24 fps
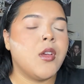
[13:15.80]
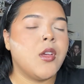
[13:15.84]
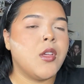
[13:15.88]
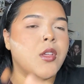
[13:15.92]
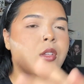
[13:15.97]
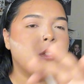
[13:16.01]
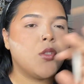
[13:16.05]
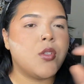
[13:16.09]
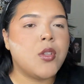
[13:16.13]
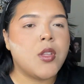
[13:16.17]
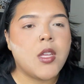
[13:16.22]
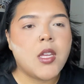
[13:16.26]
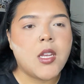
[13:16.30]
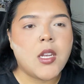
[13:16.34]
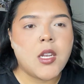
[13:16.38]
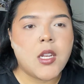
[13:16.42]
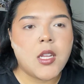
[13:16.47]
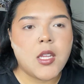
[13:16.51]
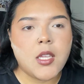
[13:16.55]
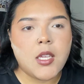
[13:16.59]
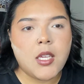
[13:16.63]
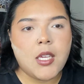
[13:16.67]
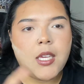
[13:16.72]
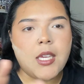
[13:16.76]
So then
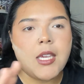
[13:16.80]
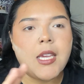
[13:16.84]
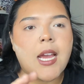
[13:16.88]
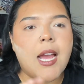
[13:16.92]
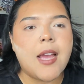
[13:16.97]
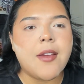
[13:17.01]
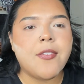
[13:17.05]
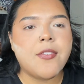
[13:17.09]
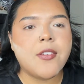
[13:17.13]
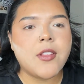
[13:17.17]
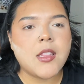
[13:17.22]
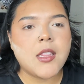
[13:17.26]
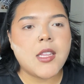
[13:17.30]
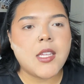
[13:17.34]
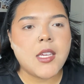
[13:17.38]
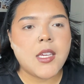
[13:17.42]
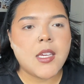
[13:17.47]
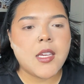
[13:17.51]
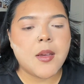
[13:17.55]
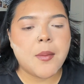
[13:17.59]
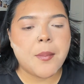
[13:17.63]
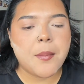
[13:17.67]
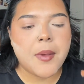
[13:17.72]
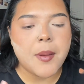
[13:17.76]
I feel
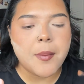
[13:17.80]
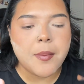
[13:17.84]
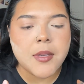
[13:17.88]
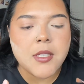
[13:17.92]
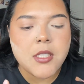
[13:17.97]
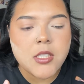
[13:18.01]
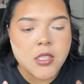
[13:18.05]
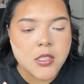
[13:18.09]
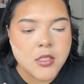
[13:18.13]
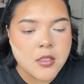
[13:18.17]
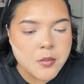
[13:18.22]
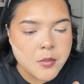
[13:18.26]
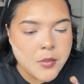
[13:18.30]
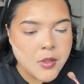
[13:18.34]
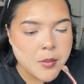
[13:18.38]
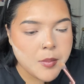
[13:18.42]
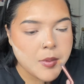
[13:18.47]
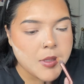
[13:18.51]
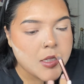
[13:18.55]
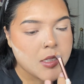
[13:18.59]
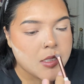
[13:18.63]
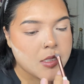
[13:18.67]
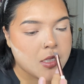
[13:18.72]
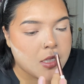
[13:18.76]
like maybe it's just me
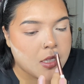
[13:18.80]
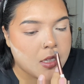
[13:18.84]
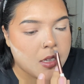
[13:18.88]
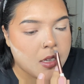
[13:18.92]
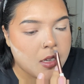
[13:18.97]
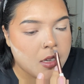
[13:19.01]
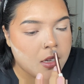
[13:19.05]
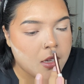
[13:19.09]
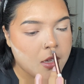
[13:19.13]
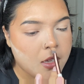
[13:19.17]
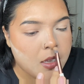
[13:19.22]
because, like,